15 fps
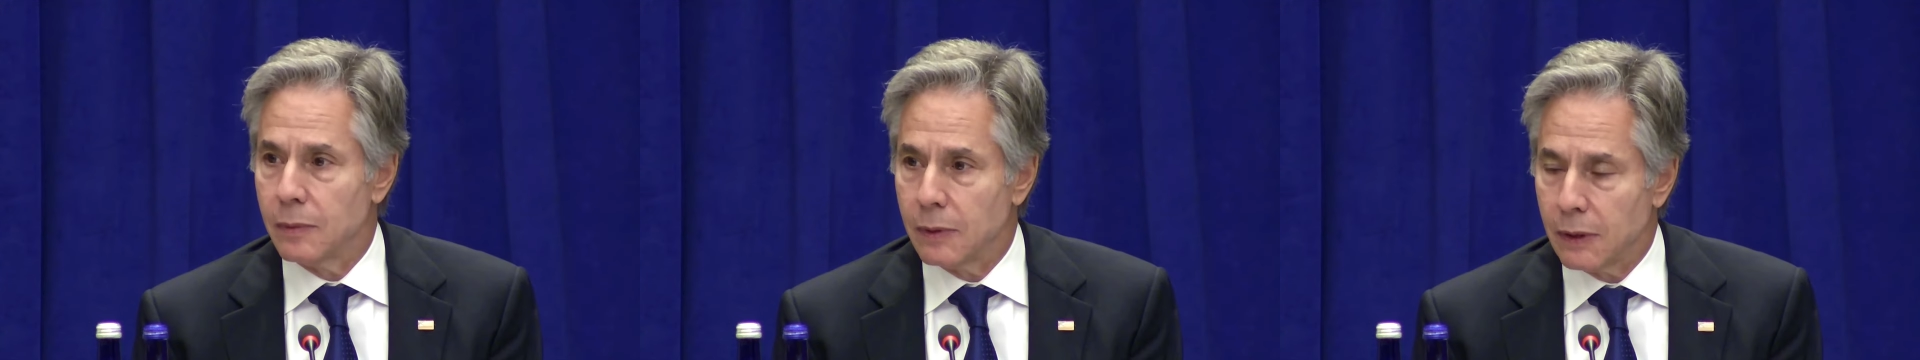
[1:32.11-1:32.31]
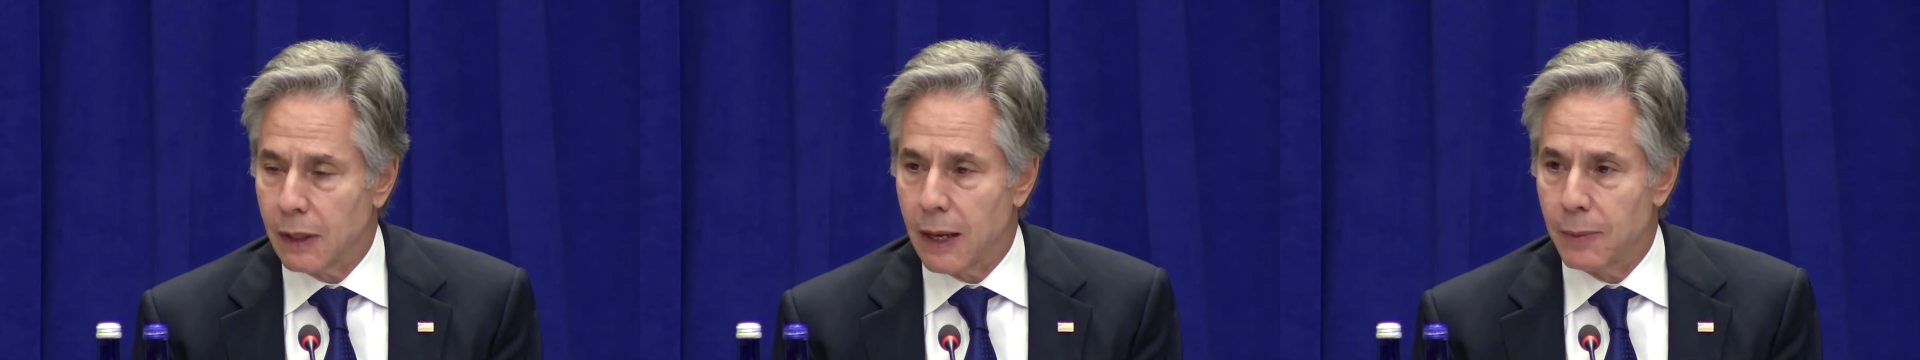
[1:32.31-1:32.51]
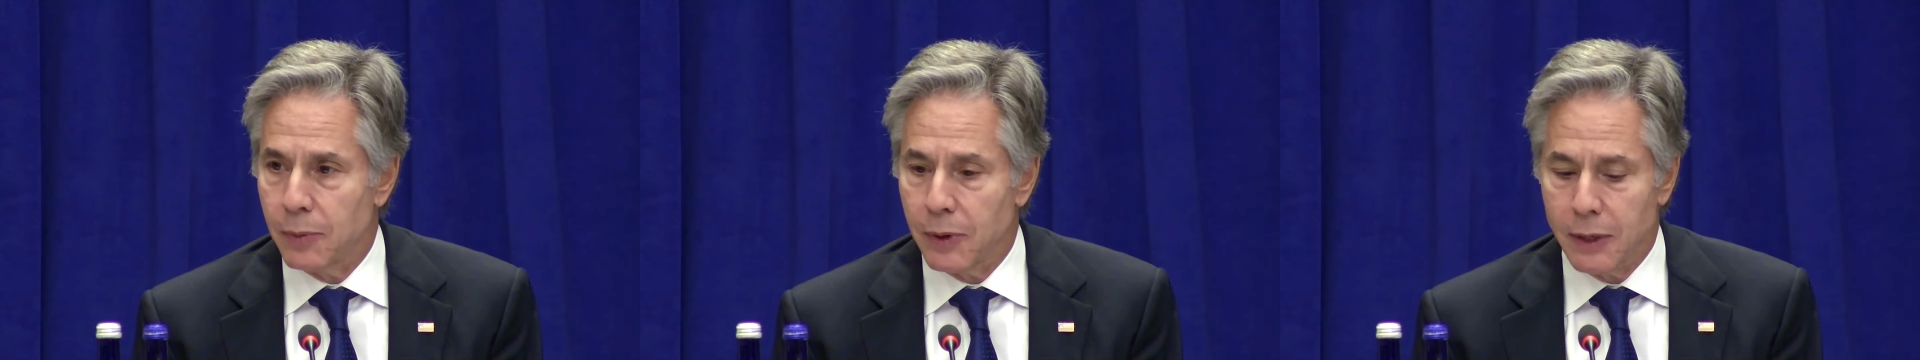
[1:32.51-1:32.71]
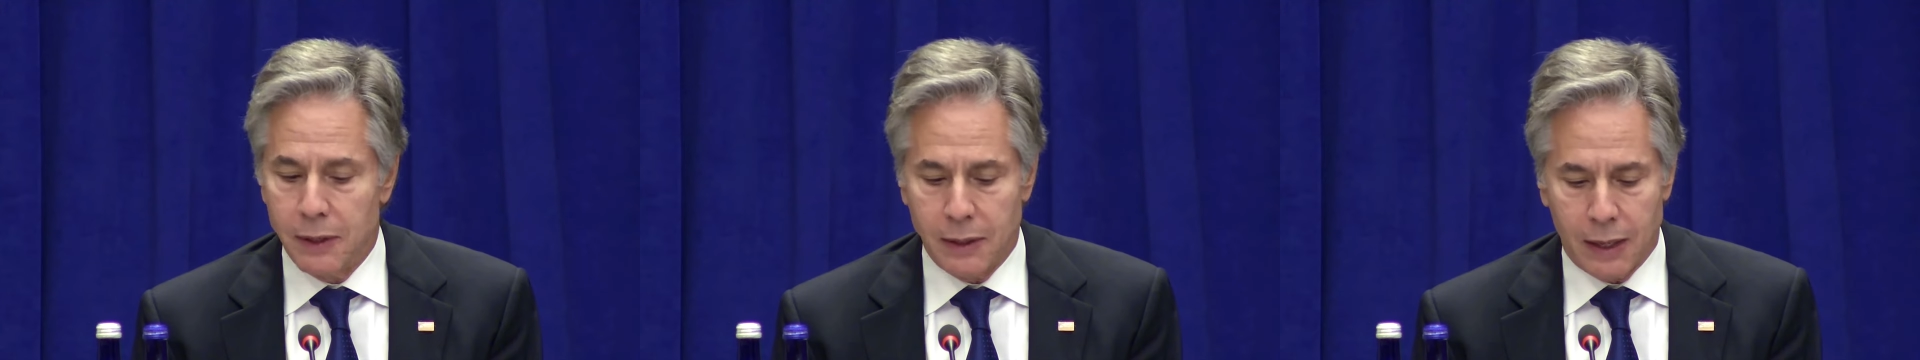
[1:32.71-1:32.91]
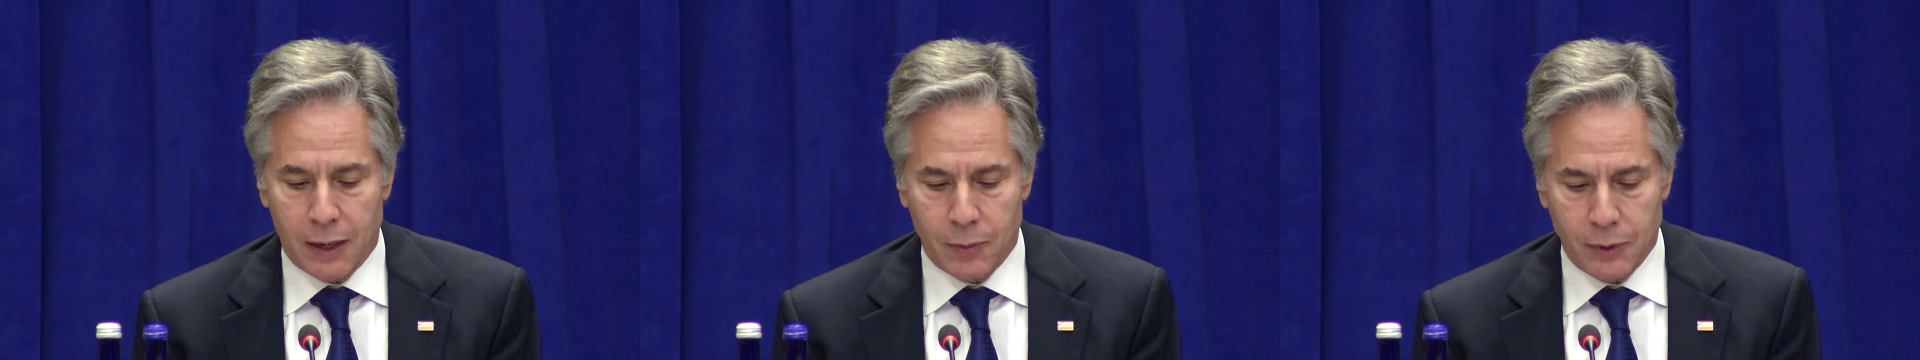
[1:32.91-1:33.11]

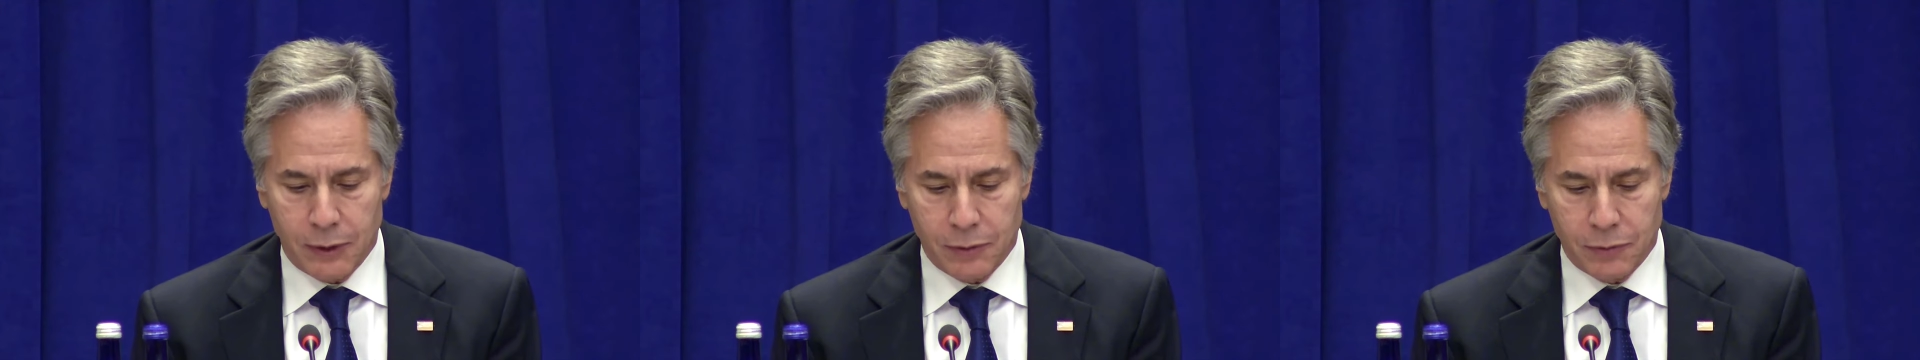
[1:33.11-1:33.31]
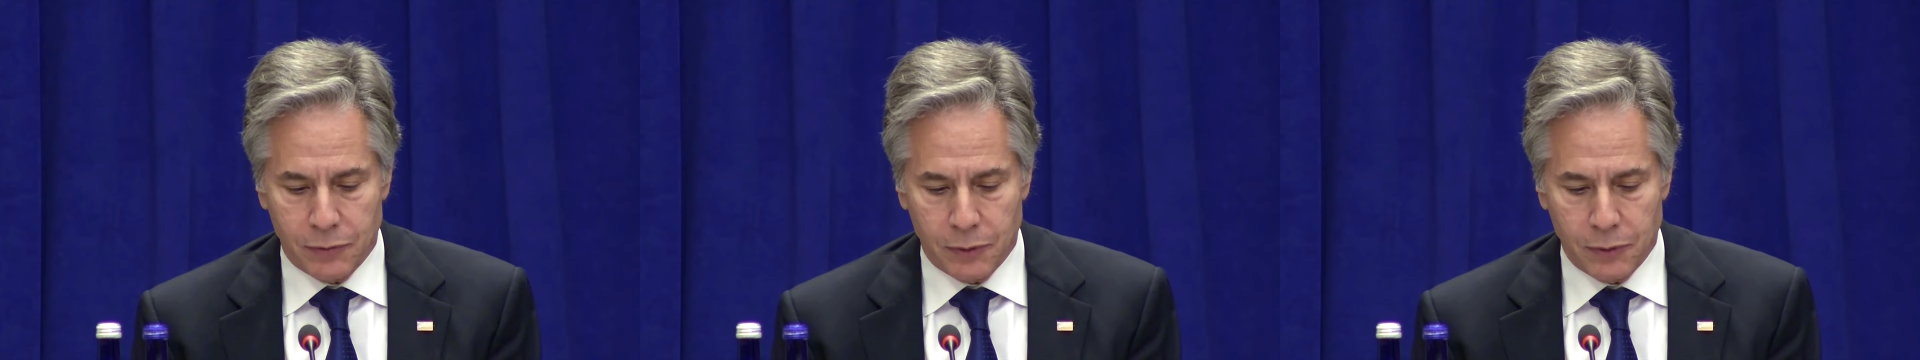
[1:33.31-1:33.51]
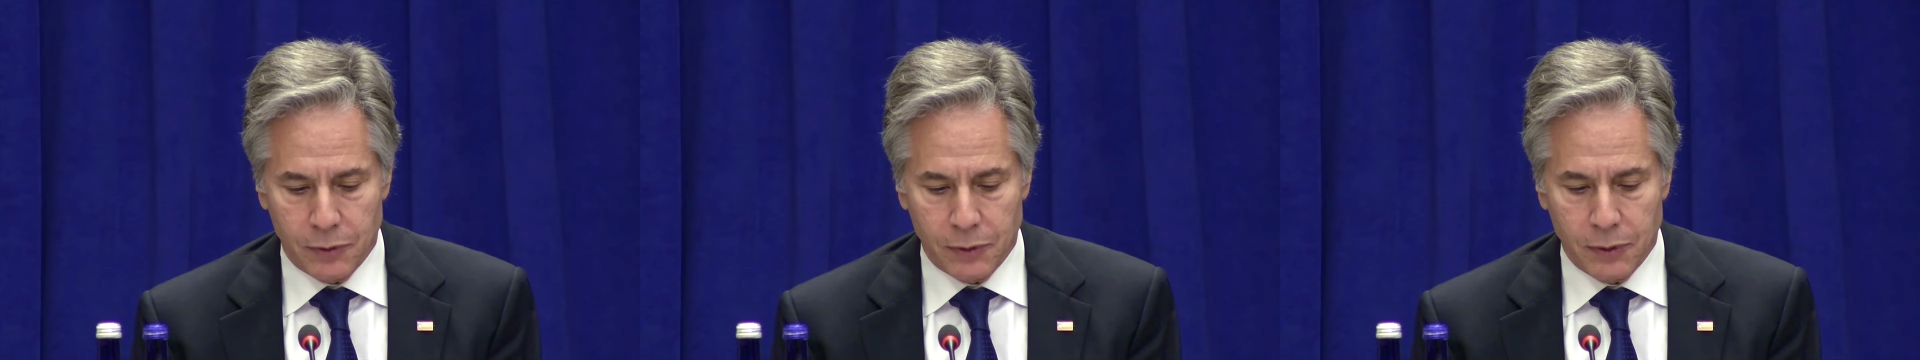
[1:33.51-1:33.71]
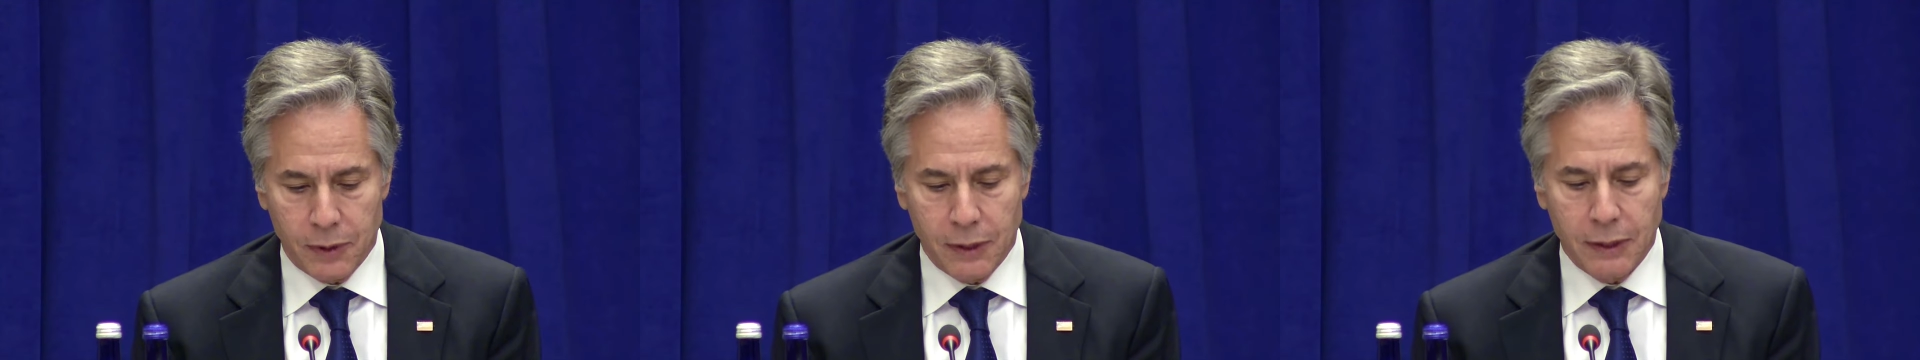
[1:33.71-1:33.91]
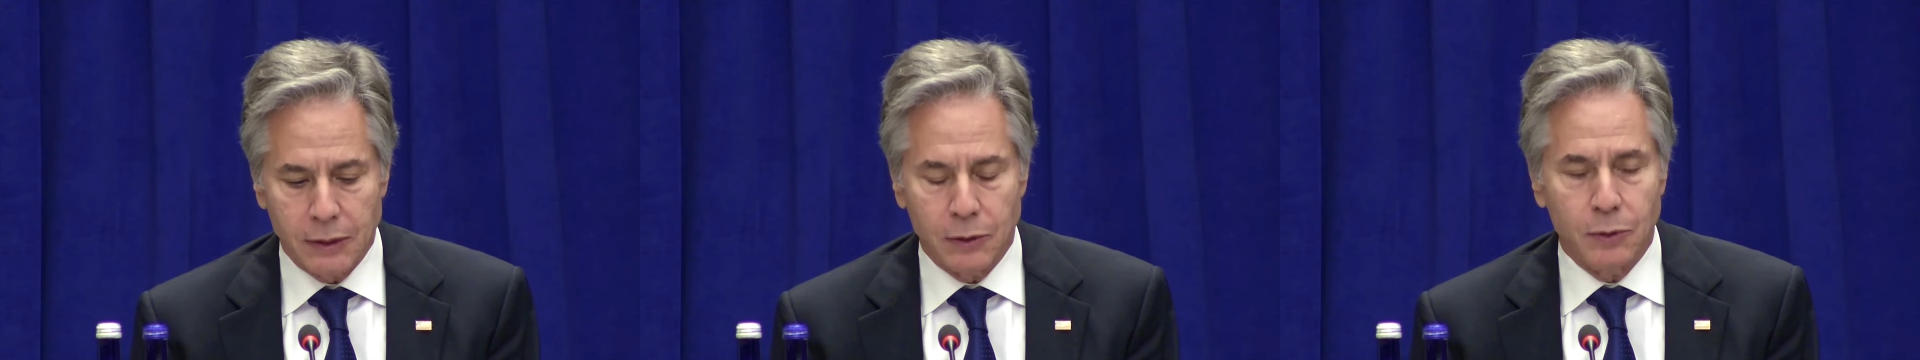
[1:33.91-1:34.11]
collaborate, how we can further
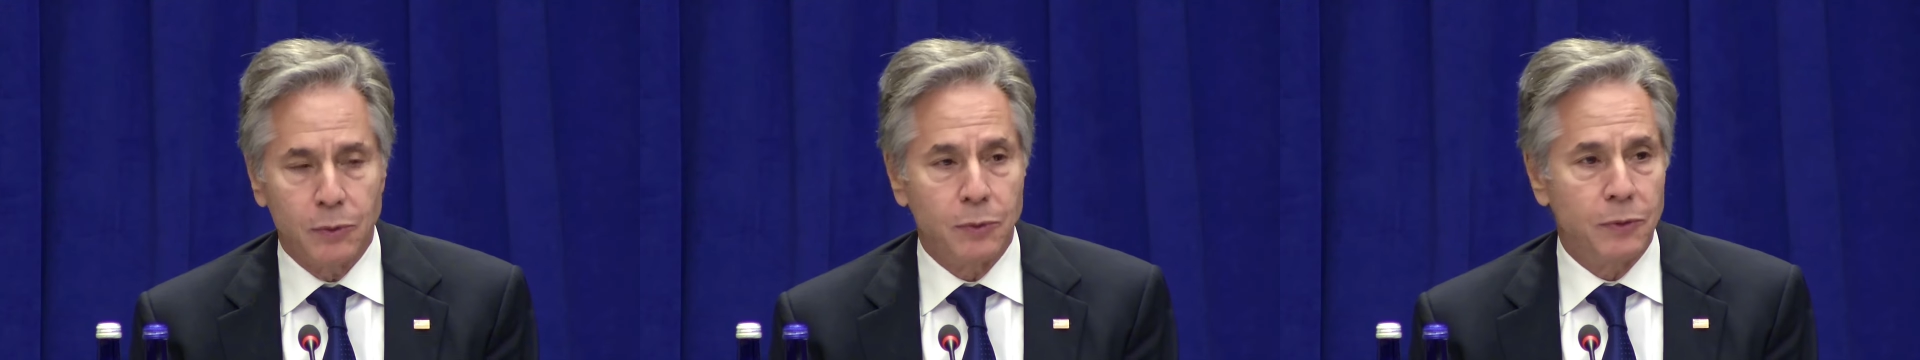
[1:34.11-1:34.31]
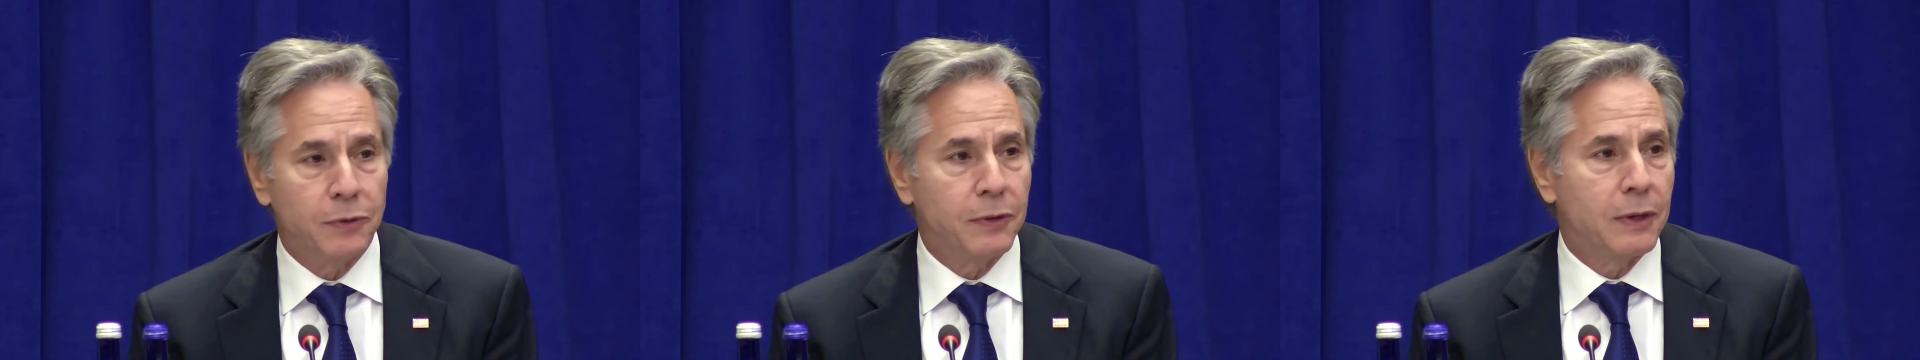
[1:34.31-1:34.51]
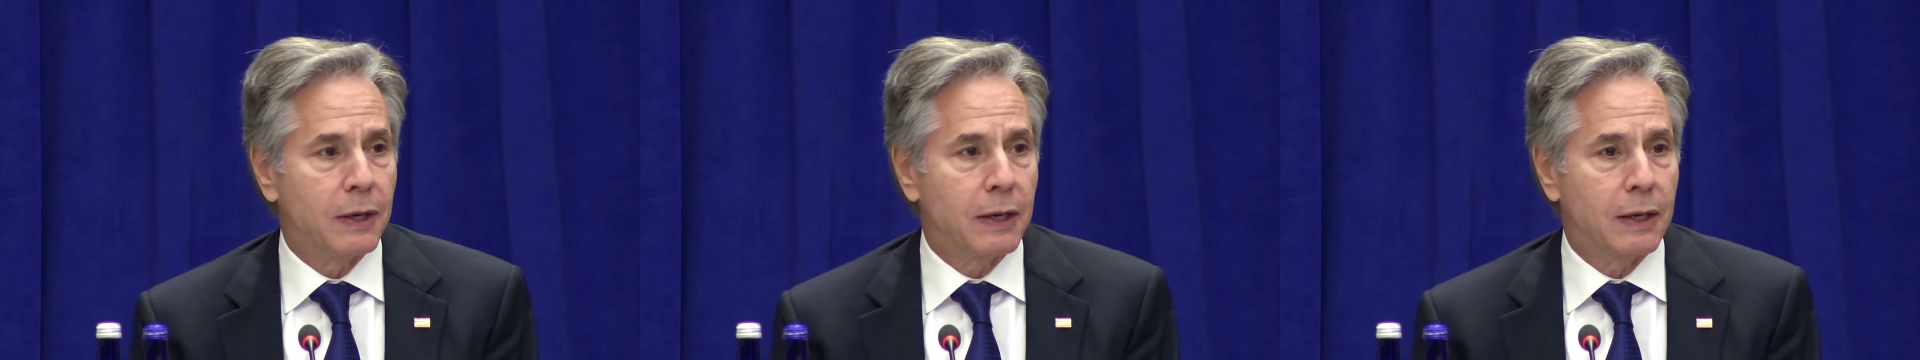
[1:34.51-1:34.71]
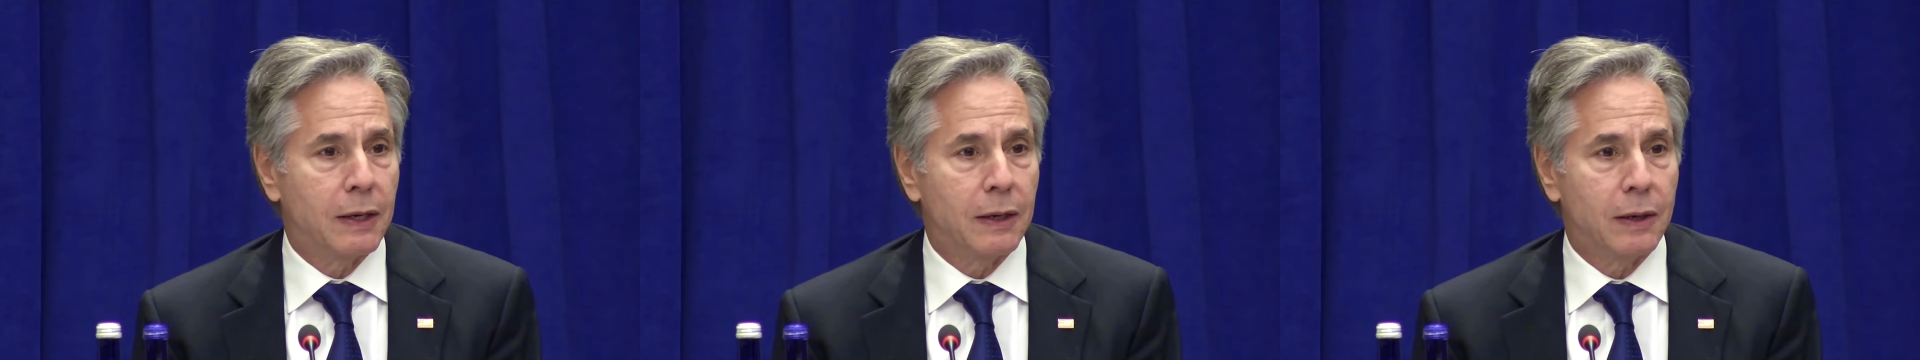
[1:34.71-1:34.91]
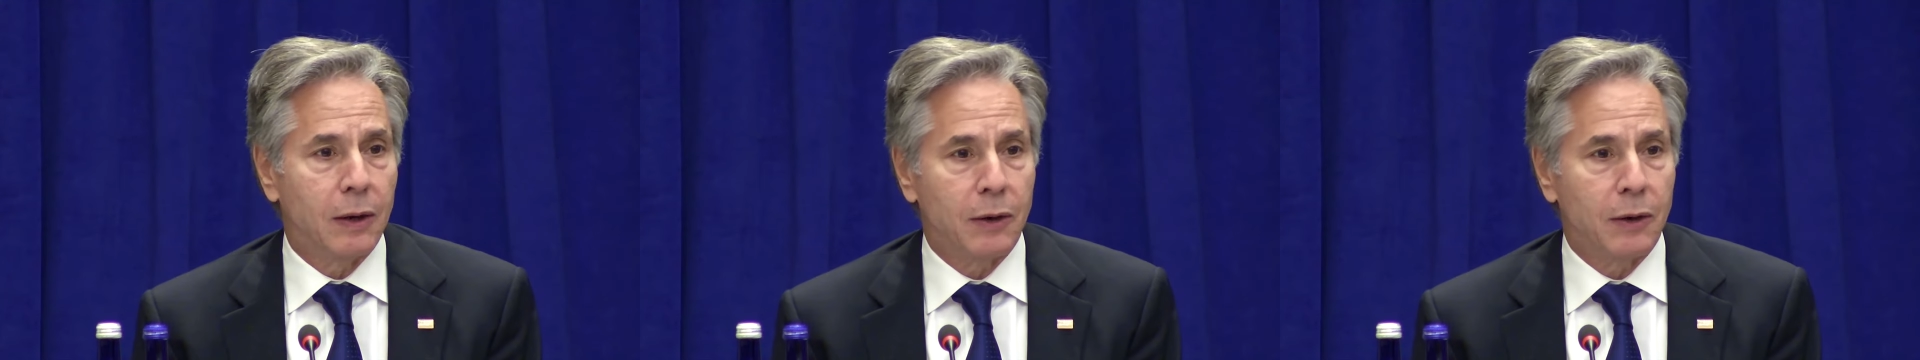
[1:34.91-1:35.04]
use uh,